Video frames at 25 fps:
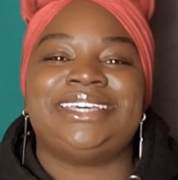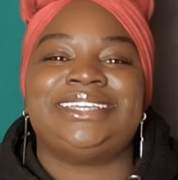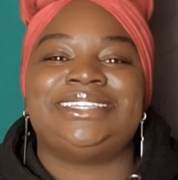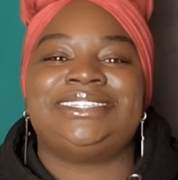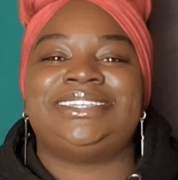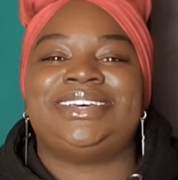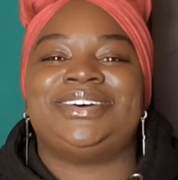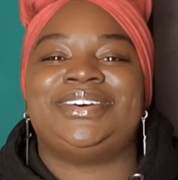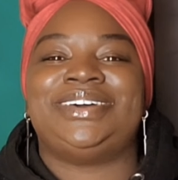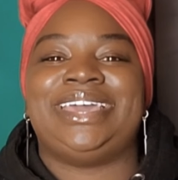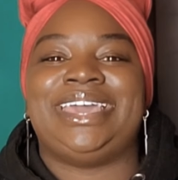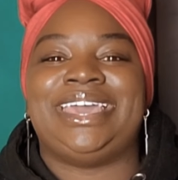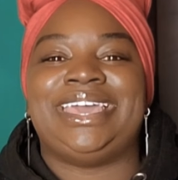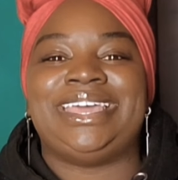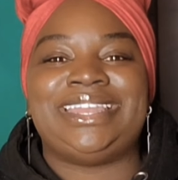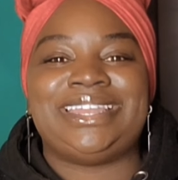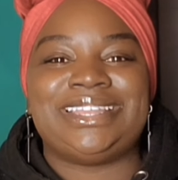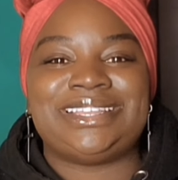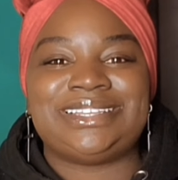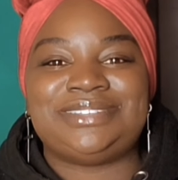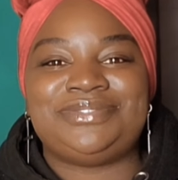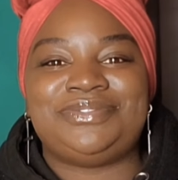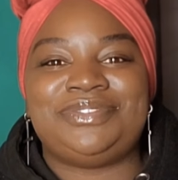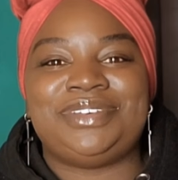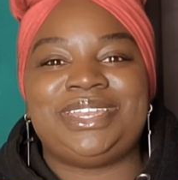so in
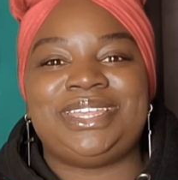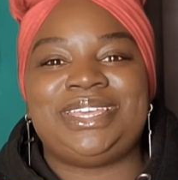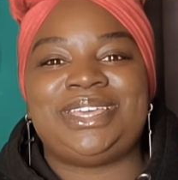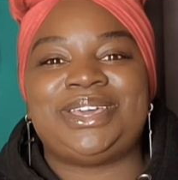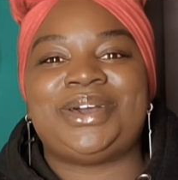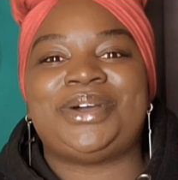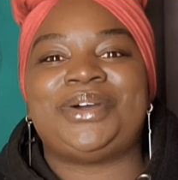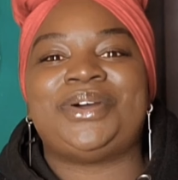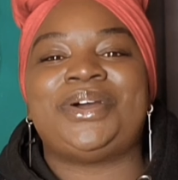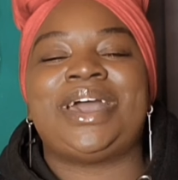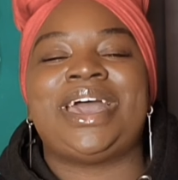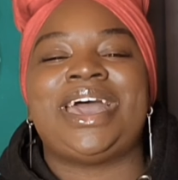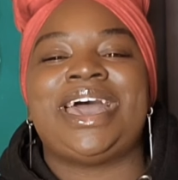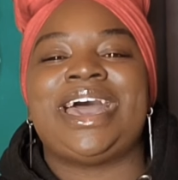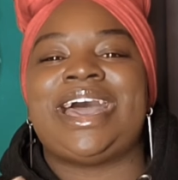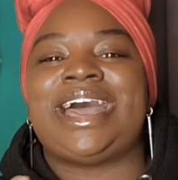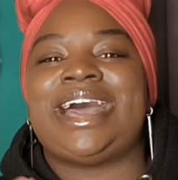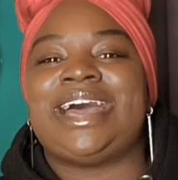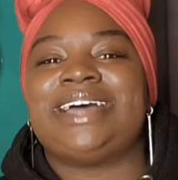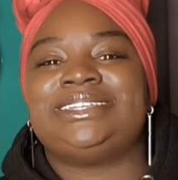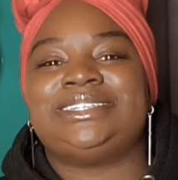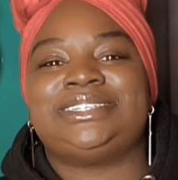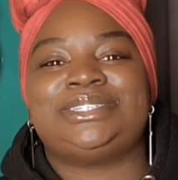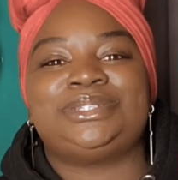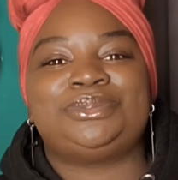this video
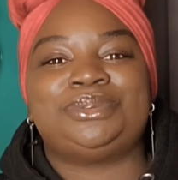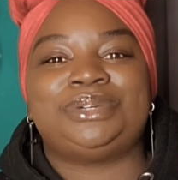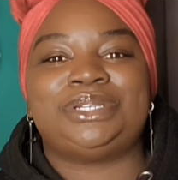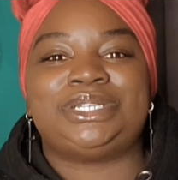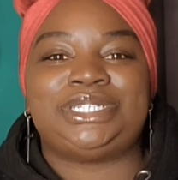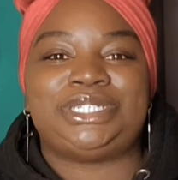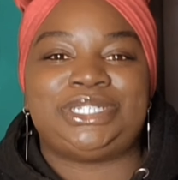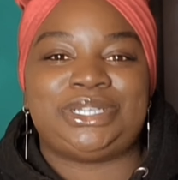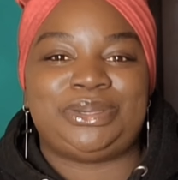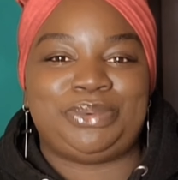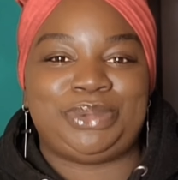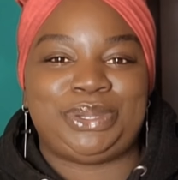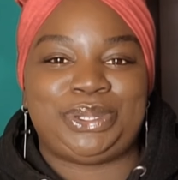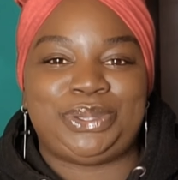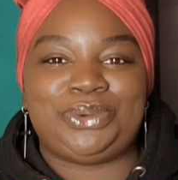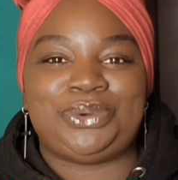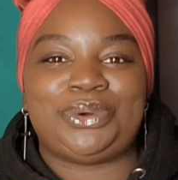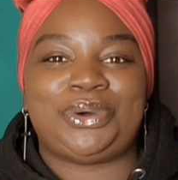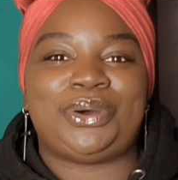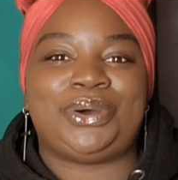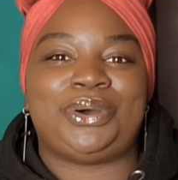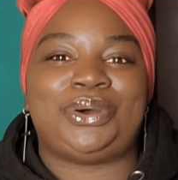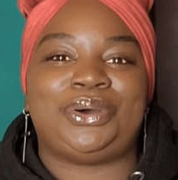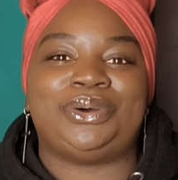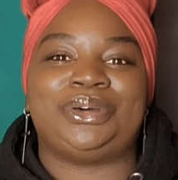i just want to share with you
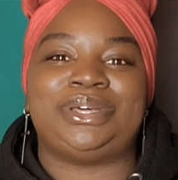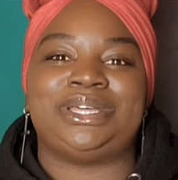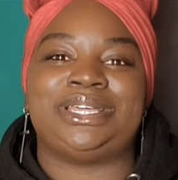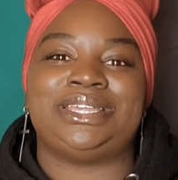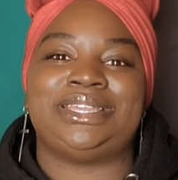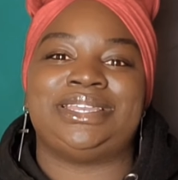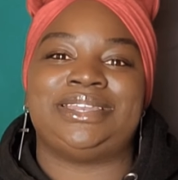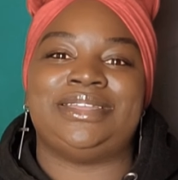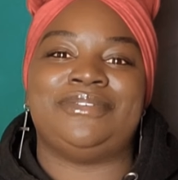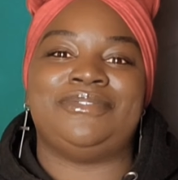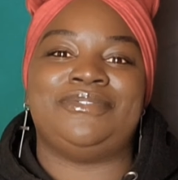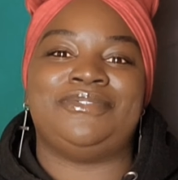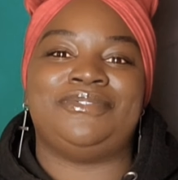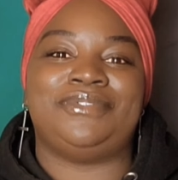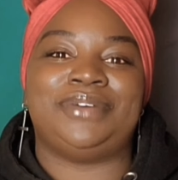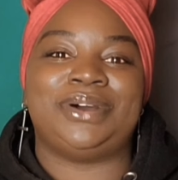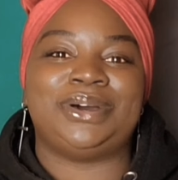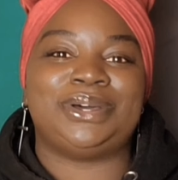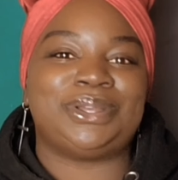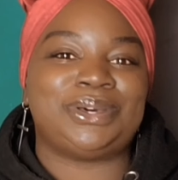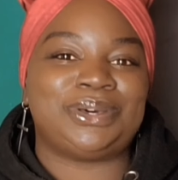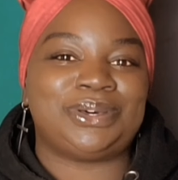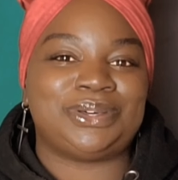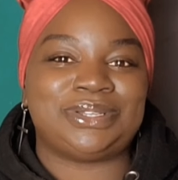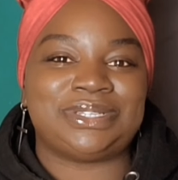all the
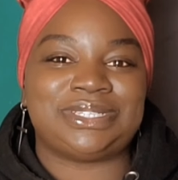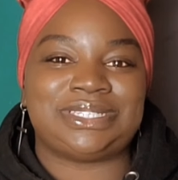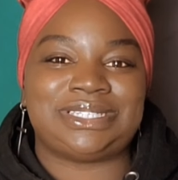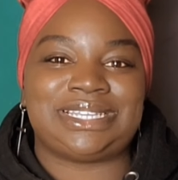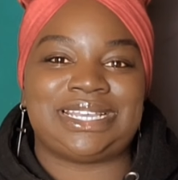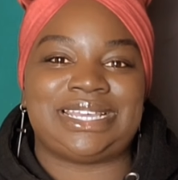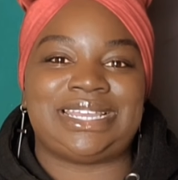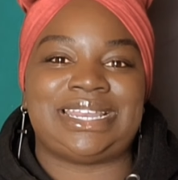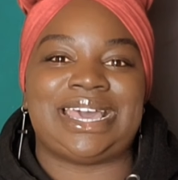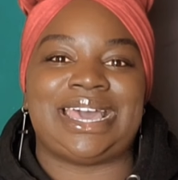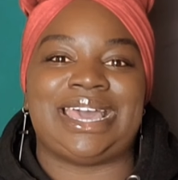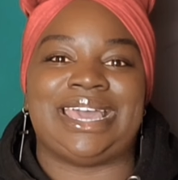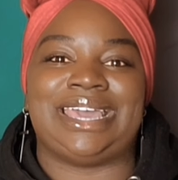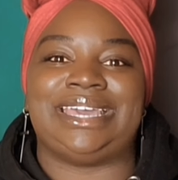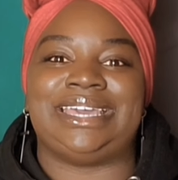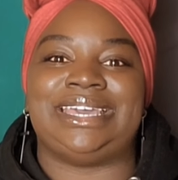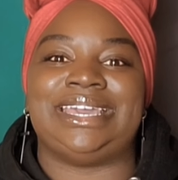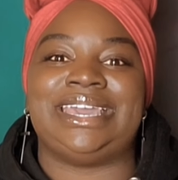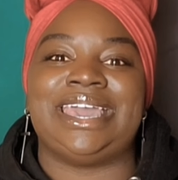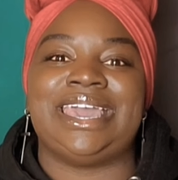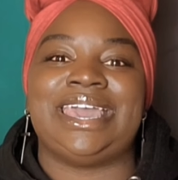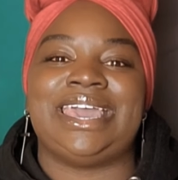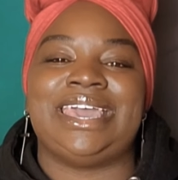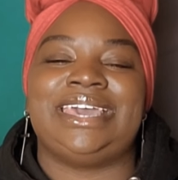photos that i